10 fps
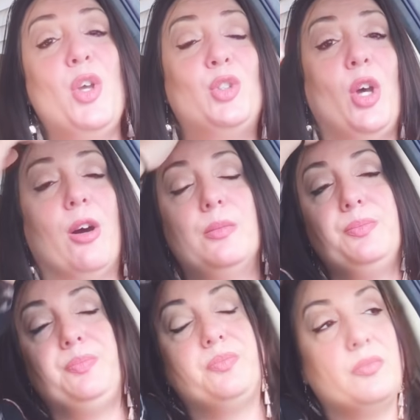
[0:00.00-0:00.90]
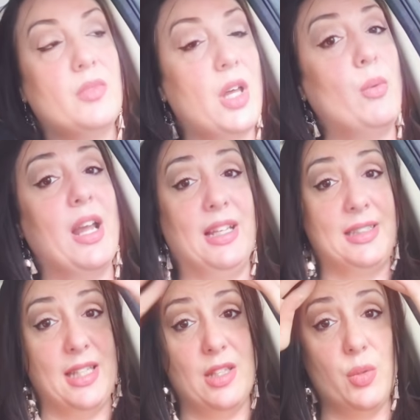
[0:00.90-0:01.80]
So when I
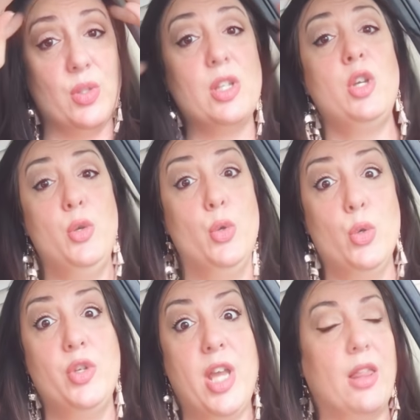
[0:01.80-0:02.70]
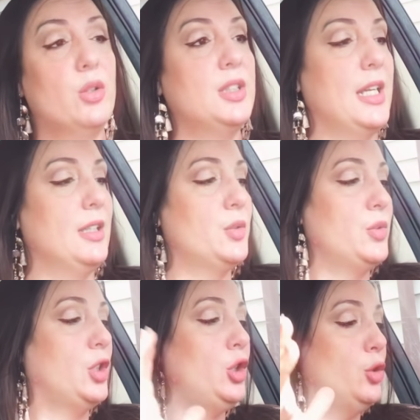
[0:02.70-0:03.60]
say this was a huge yellow stain, this
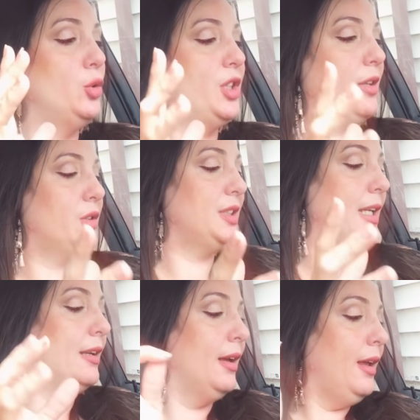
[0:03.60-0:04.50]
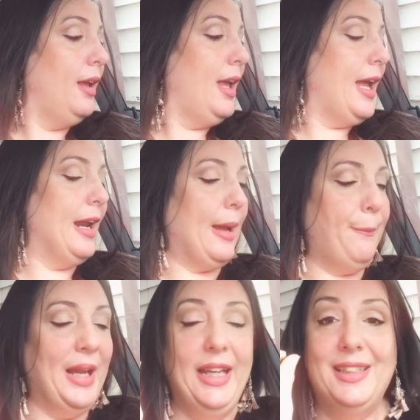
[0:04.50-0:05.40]
was a huge yellow stain. And I
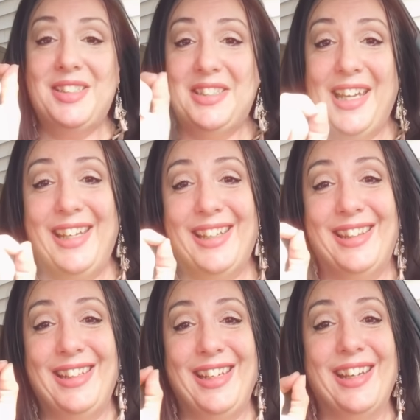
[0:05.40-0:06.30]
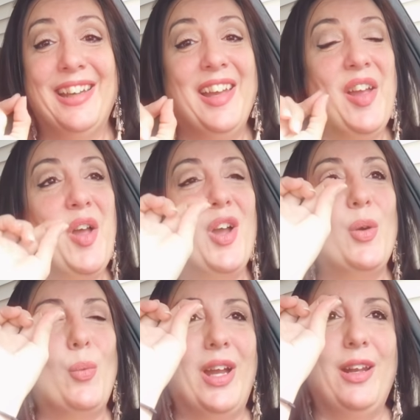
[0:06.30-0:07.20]
painstakingly
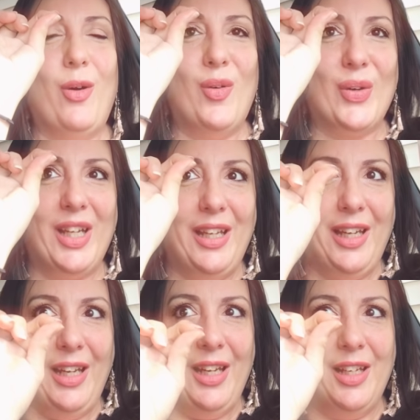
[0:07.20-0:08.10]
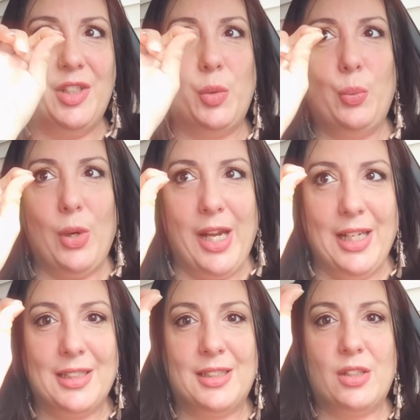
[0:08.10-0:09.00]
went over each
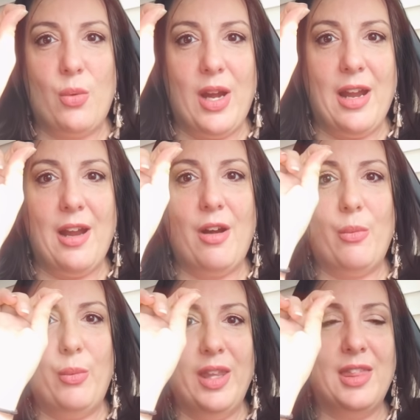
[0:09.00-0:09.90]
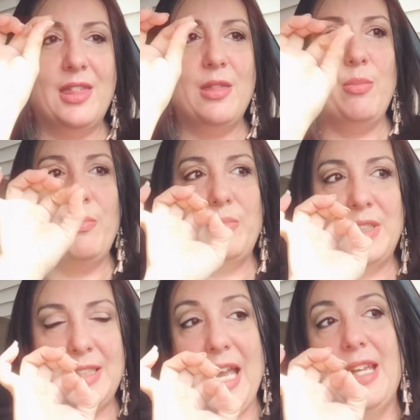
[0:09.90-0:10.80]
white square with
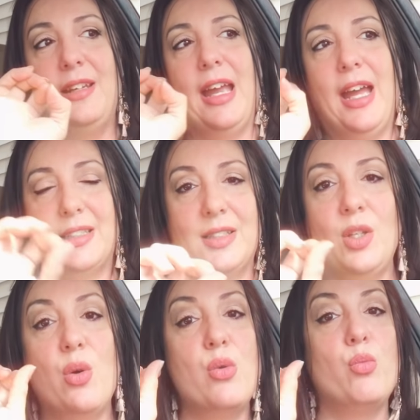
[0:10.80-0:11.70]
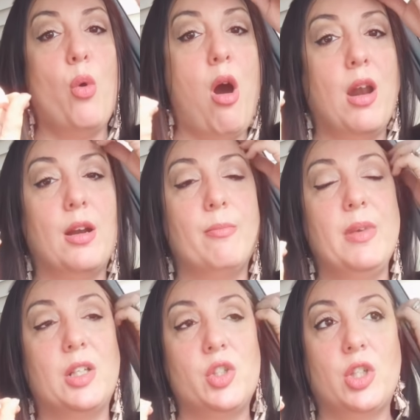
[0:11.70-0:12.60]
said acetone water
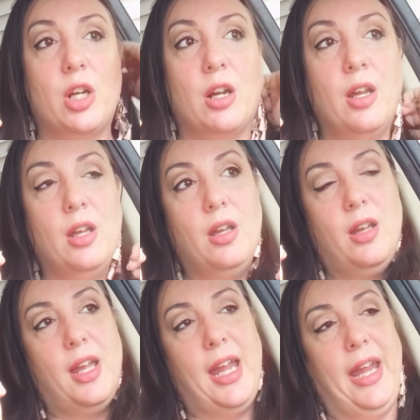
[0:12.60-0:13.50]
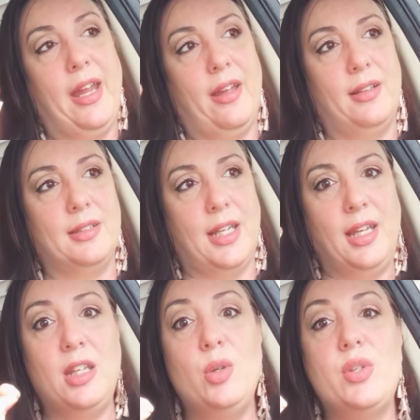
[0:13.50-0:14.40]
mixture and
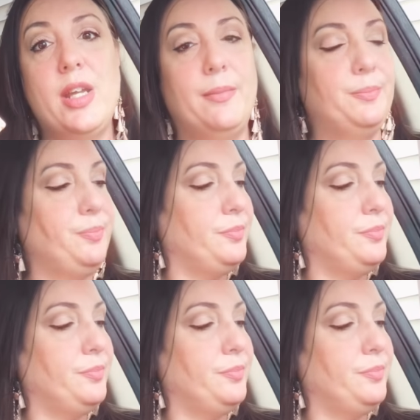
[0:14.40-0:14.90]
a Q-tip